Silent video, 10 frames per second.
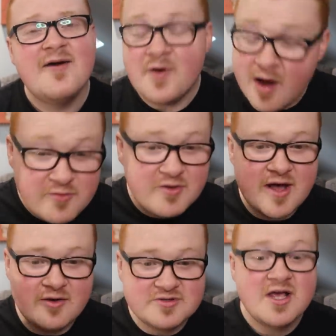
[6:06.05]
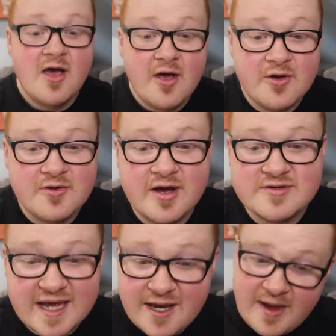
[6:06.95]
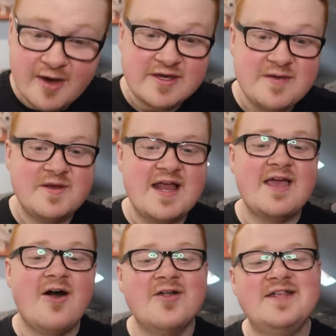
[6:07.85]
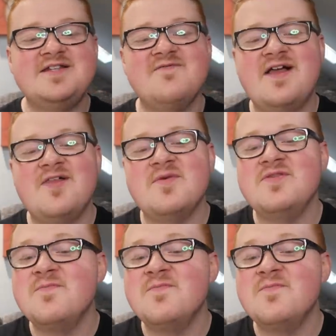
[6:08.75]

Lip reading: Well, who knows? Who knows? Anyway, I'll keep an eye on his development.